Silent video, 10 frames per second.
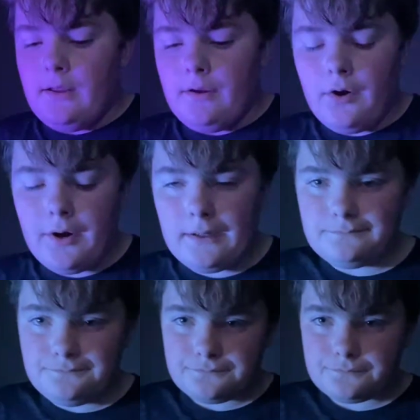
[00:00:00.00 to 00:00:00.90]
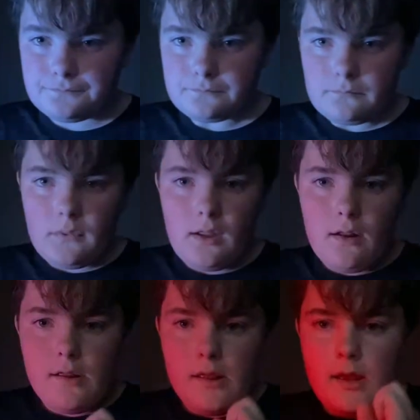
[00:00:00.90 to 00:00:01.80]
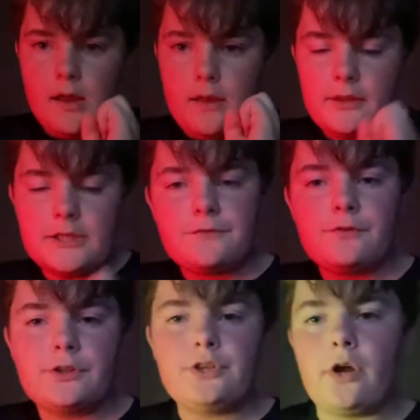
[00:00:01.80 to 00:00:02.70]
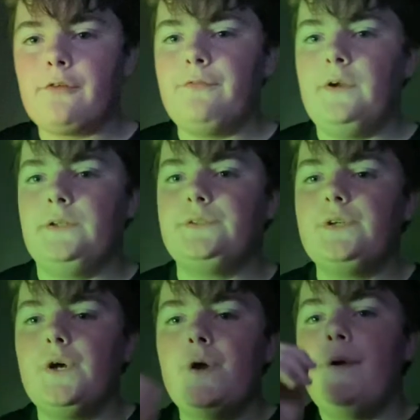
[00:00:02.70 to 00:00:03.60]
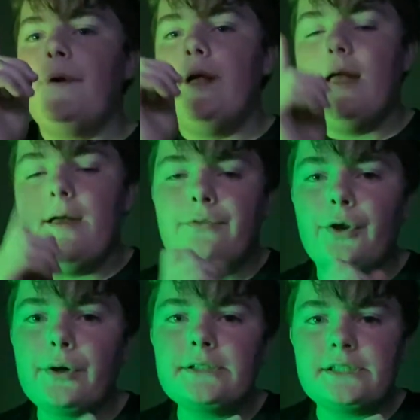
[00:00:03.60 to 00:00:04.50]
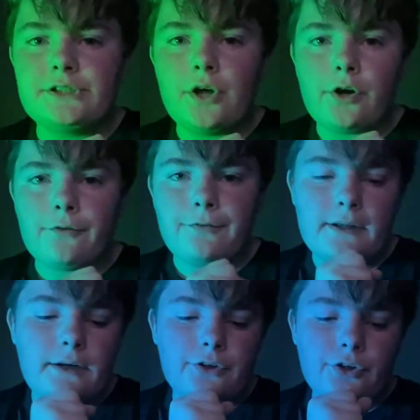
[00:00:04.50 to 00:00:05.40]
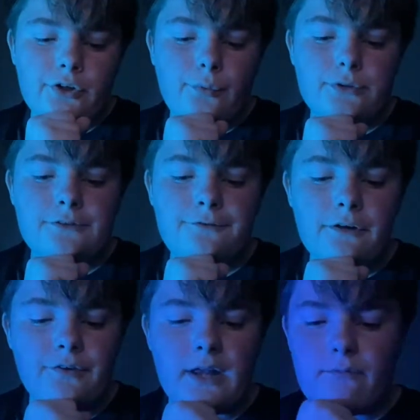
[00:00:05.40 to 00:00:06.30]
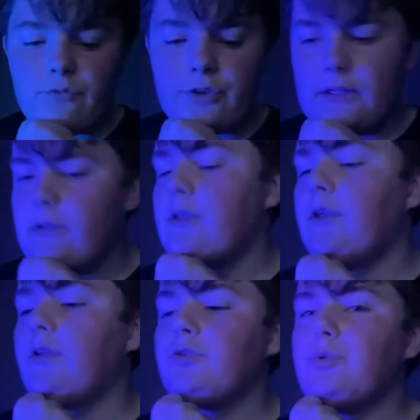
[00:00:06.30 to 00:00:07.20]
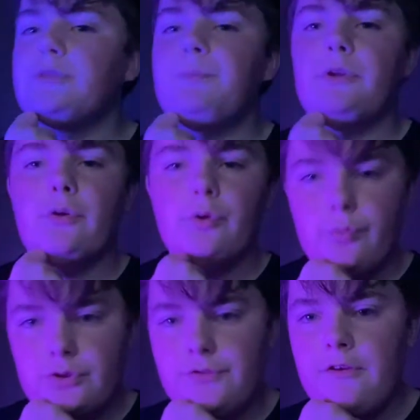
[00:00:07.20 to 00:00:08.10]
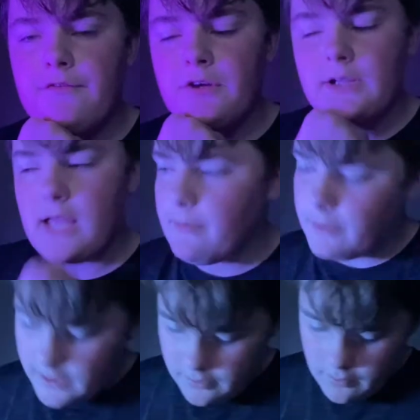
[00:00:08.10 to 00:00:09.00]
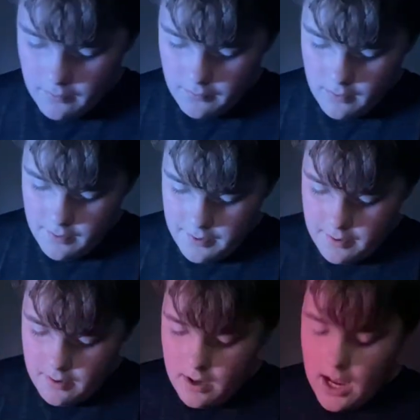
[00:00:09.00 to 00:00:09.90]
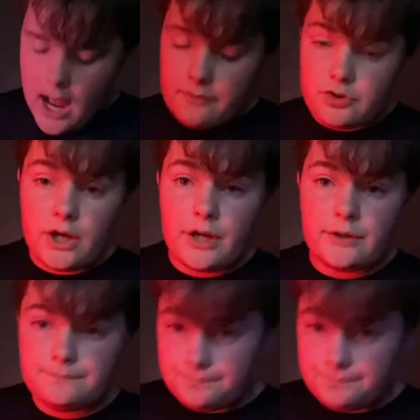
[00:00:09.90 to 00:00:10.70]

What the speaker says: Alright. This is for the soccer fans. If there is a soccer fan out there that wants a FIFA game for Nintendo Switch but don't know which FIFA game to get, I've tried out